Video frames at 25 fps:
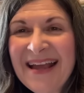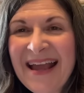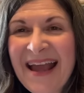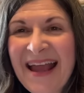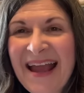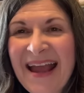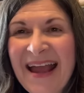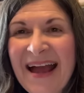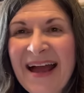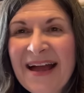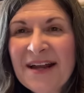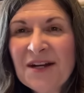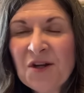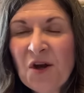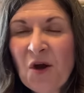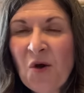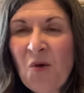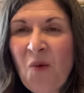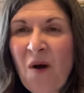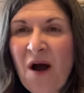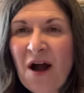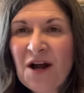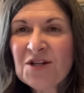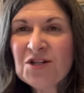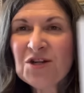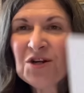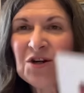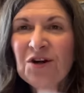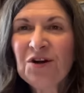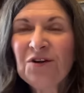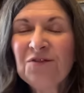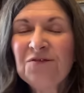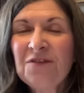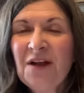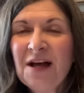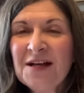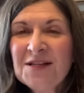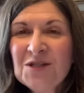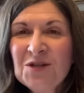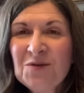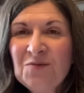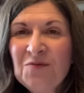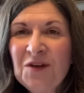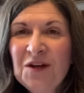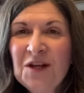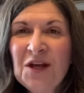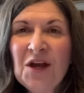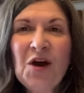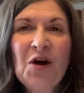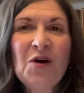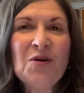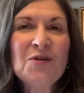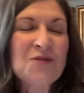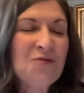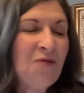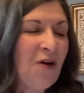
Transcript: and go watch her tube videos,